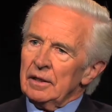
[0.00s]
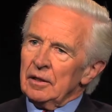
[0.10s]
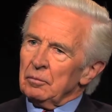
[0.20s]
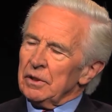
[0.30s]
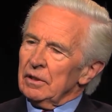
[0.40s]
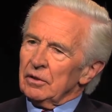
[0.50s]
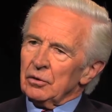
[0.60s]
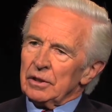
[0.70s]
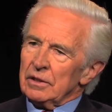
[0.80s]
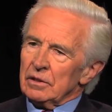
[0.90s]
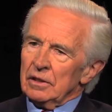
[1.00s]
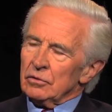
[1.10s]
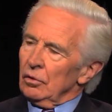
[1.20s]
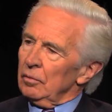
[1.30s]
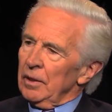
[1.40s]
But look,
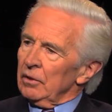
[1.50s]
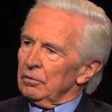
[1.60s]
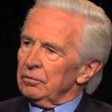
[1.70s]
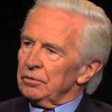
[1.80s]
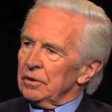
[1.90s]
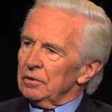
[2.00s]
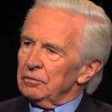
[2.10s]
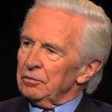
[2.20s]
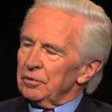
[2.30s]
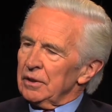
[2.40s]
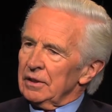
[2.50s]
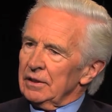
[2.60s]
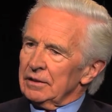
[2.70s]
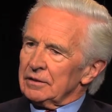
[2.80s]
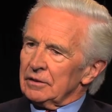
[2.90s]
it's all a matter
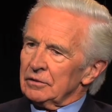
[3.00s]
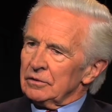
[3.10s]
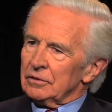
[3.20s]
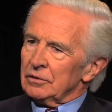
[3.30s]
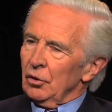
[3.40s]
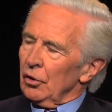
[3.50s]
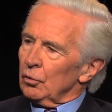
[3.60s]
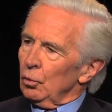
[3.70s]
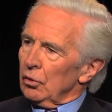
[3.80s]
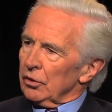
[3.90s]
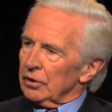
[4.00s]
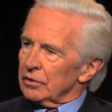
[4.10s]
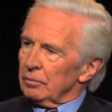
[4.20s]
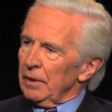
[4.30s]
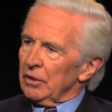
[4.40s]
of hard work.
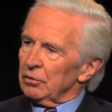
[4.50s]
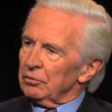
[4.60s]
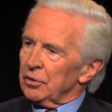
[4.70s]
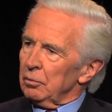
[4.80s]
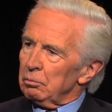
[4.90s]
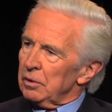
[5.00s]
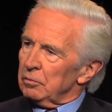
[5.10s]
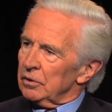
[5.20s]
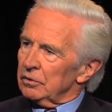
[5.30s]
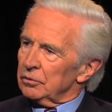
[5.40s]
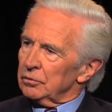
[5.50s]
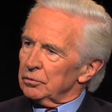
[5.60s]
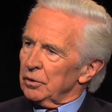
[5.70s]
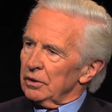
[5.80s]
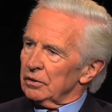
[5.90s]
It's a matter of commitment
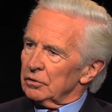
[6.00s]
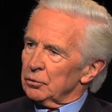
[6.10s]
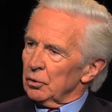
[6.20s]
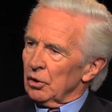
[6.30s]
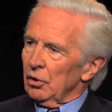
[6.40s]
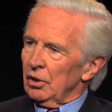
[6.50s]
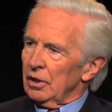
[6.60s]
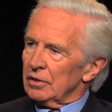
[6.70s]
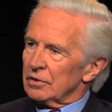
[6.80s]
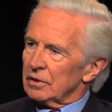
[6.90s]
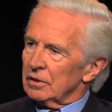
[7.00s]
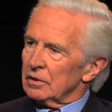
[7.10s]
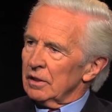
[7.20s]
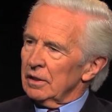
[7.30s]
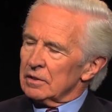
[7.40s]
to a cause.
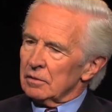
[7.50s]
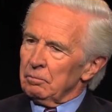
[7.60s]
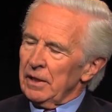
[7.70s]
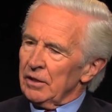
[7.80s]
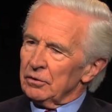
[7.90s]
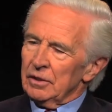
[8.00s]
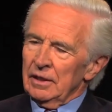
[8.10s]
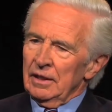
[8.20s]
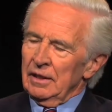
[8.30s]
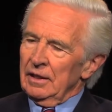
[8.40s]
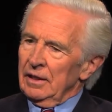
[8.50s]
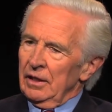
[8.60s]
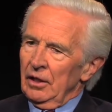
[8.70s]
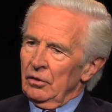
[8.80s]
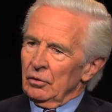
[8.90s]
It's a matter,
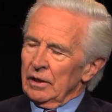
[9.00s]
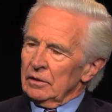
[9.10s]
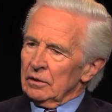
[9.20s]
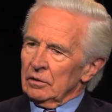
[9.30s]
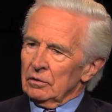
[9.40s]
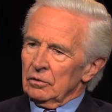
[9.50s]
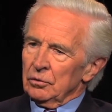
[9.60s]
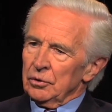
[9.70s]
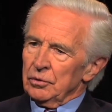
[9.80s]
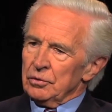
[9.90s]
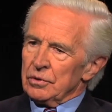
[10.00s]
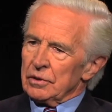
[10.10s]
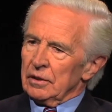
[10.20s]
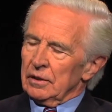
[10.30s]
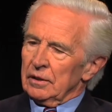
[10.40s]
you know, I tell
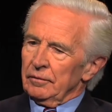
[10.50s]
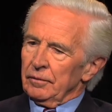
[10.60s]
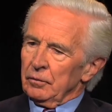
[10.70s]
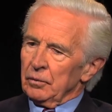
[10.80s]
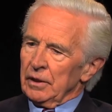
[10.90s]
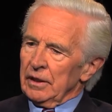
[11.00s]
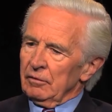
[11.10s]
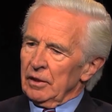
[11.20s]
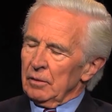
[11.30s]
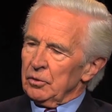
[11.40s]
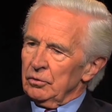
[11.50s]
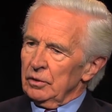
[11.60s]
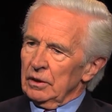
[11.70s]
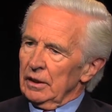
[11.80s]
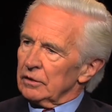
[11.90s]
lawyers when I have the
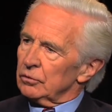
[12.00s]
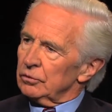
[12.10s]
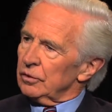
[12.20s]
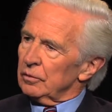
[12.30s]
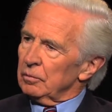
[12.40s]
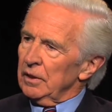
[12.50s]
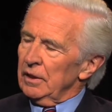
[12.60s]
opportunity to lecture to them,